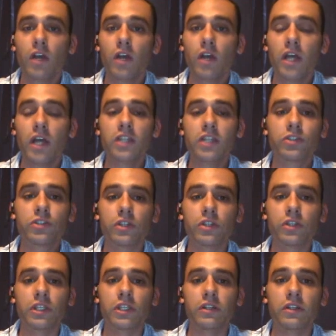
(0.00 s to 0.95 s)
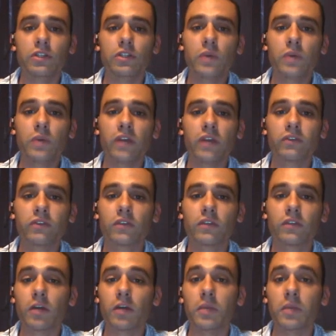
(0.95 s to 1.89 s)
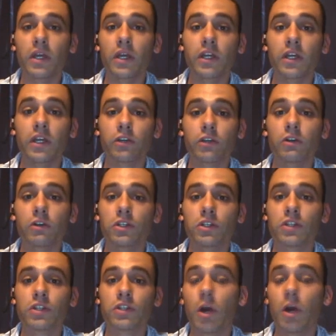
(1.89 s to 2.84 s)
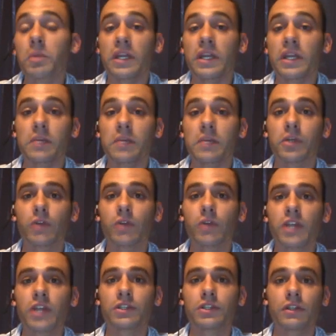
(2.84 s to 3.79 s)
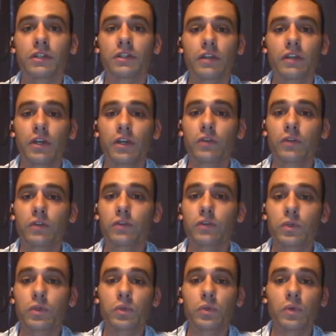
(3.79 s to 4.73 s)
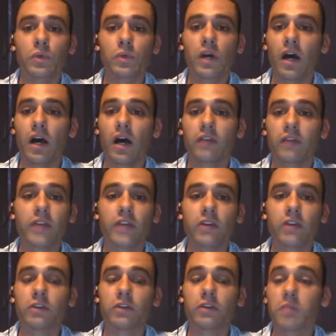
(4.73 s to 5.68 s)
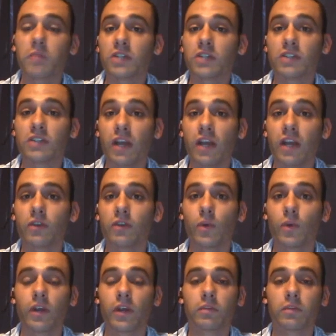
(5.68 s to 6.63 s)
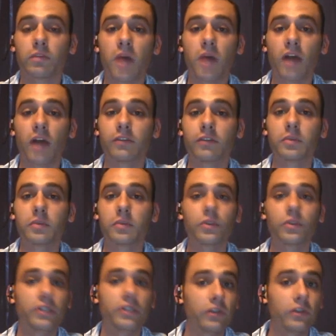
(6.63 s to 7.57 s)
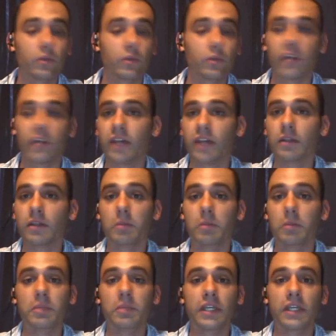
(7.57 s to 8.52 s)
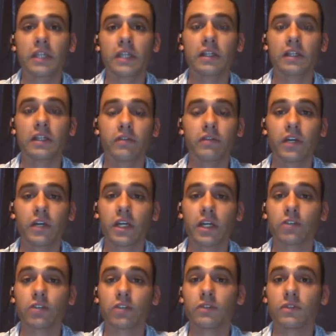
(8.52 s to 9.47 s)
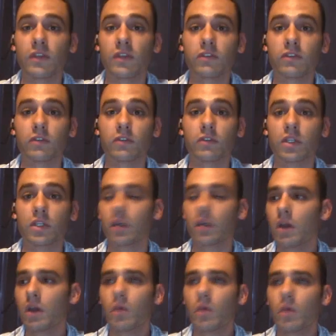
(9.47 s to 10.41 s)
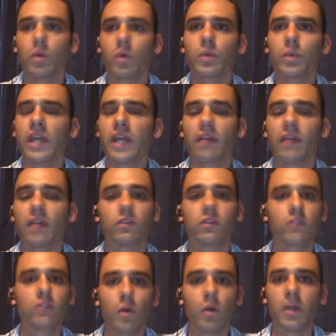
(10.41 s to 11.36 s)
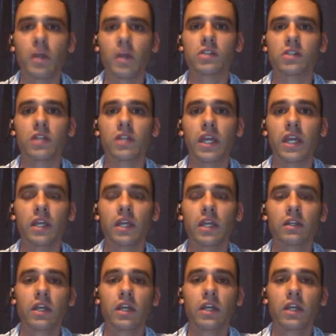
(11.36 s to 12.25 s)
Initially, the U.S. government encouraged open immigration to settle as much territory as possible. And this was at the beginning of the country's history when we had so much land.